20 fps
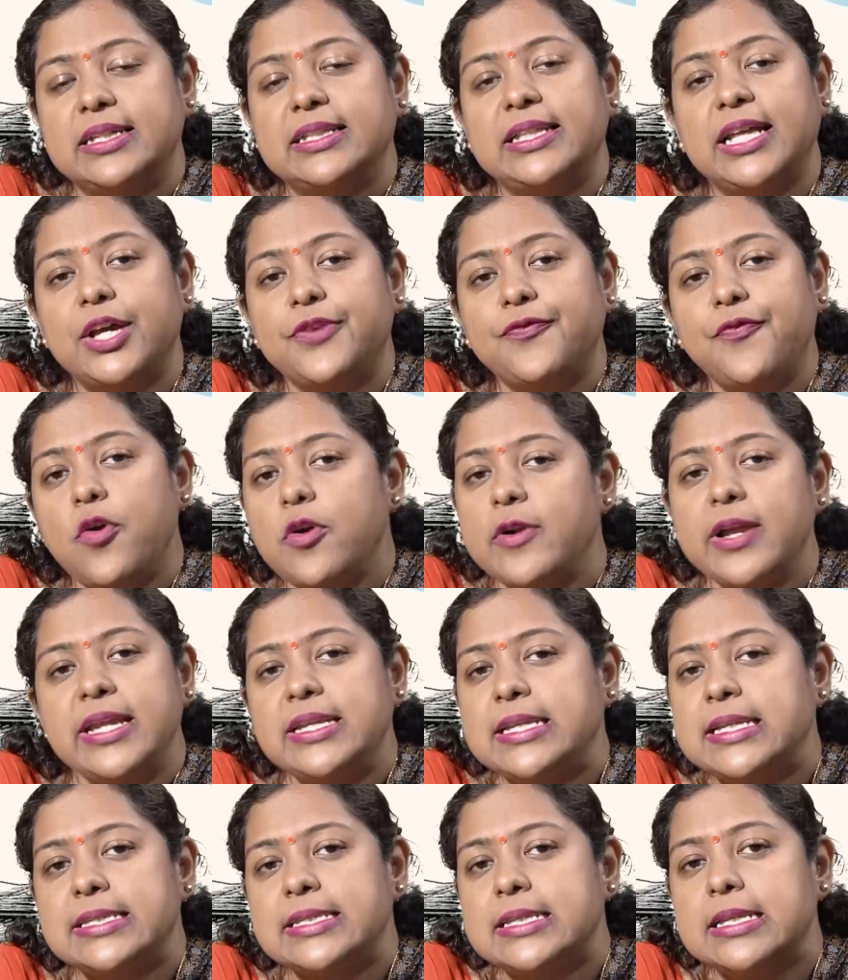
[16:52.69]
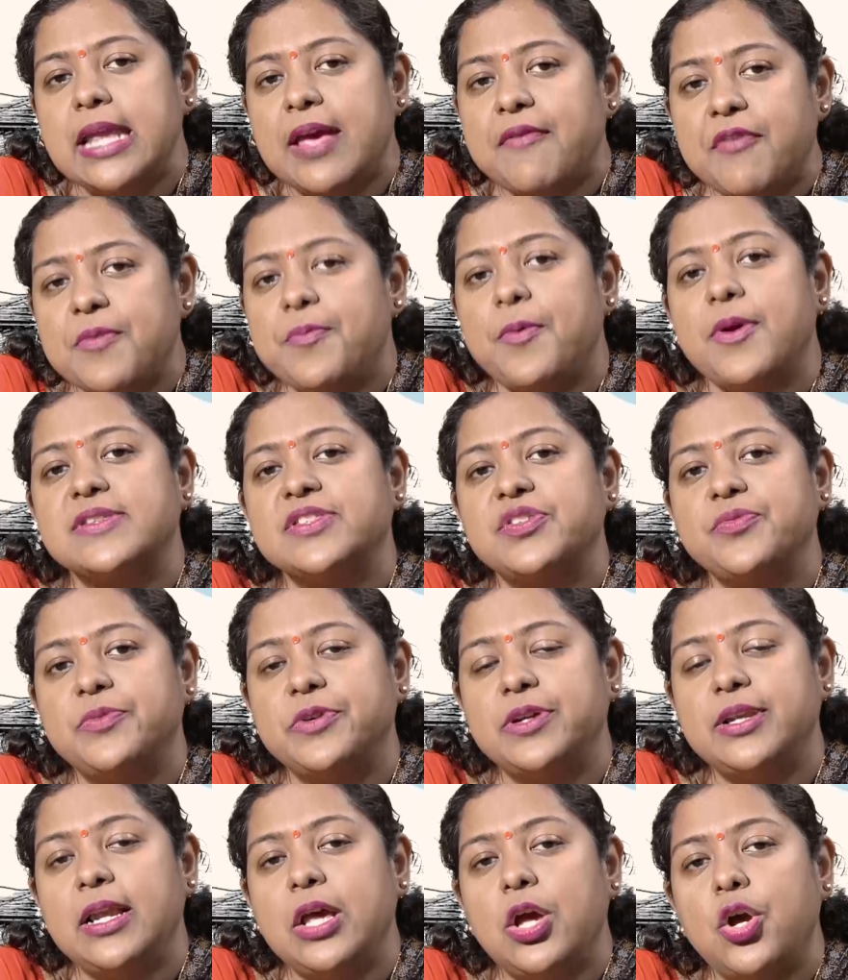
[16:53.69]
Therefore, it is never
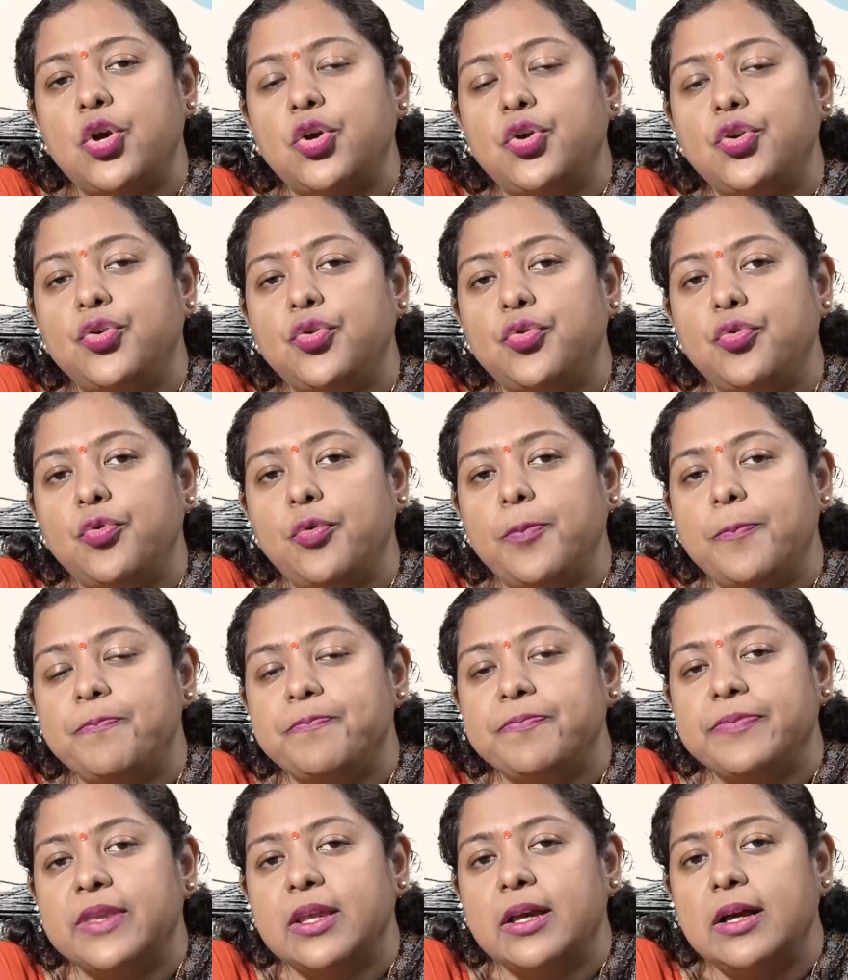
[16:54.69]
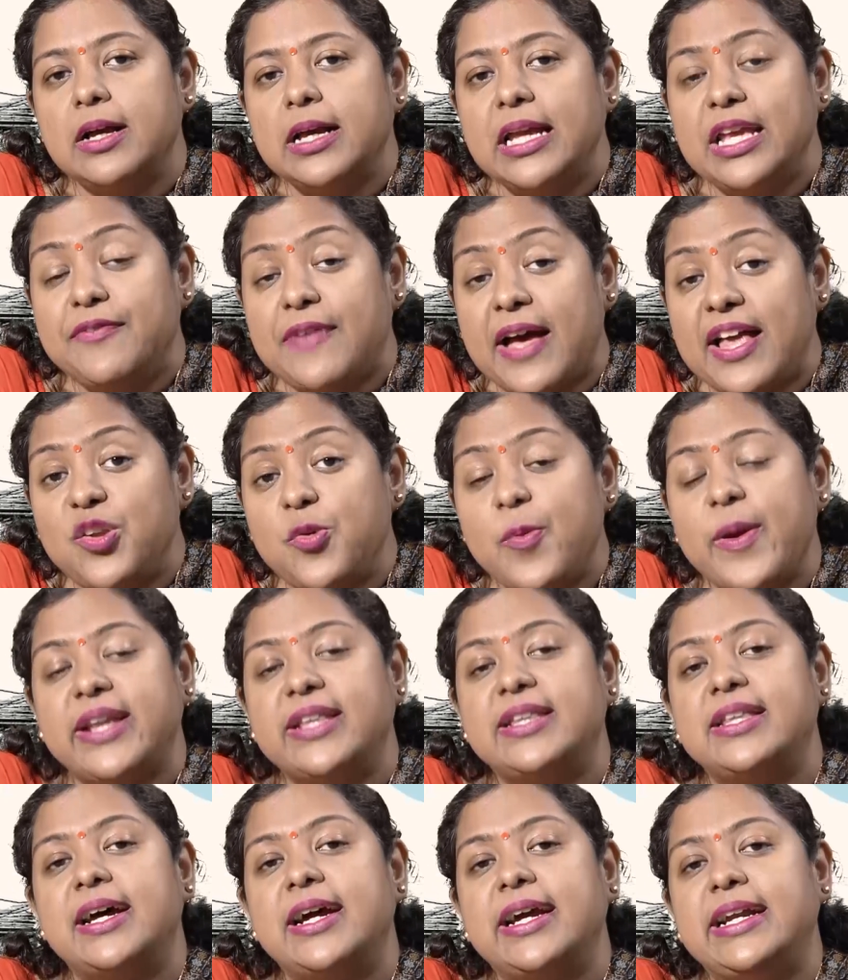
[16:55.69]
possible to
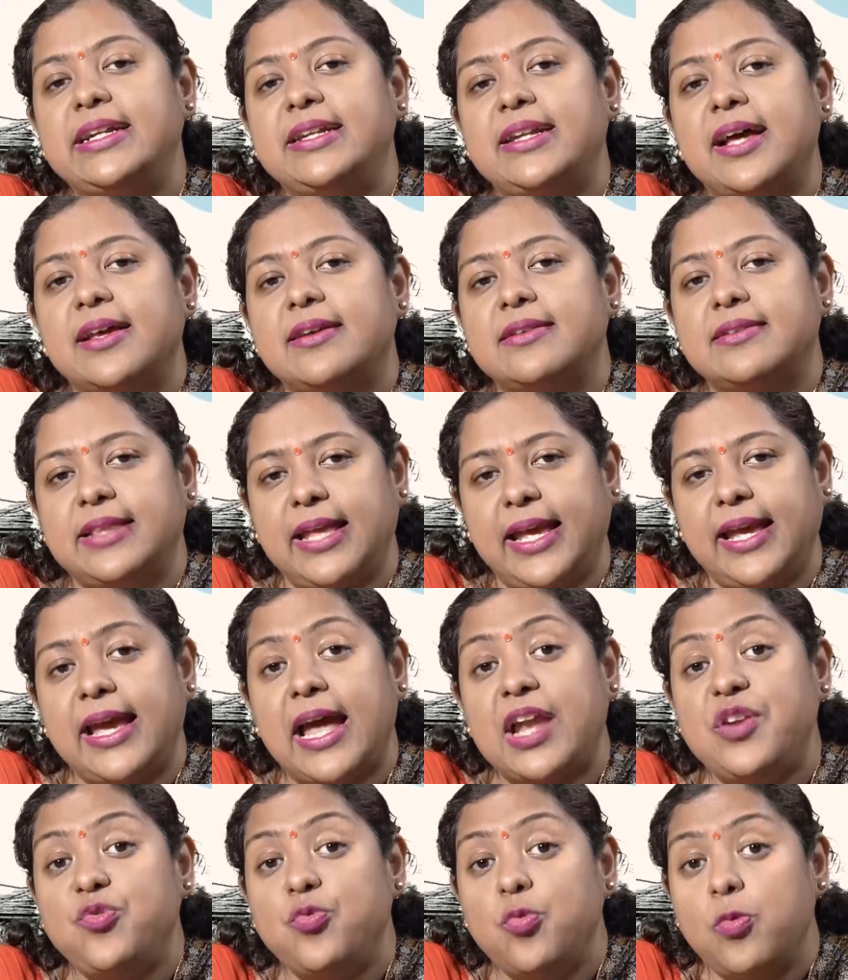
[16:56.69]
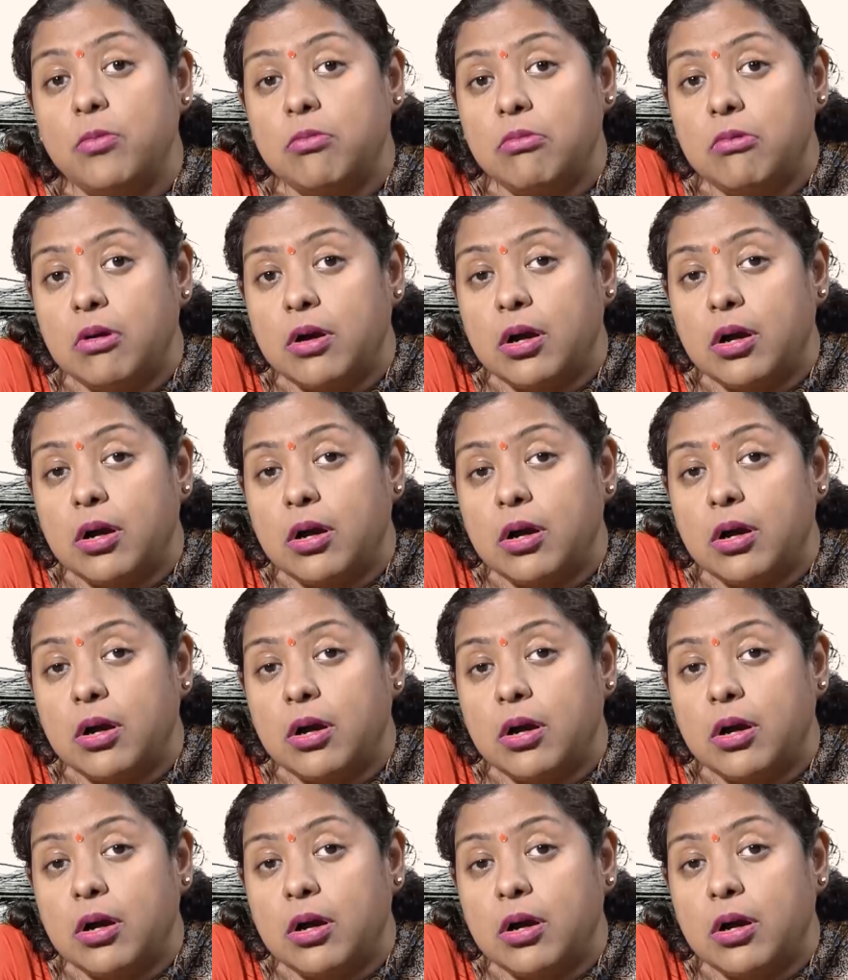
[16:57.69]
evaluate the entire thing and to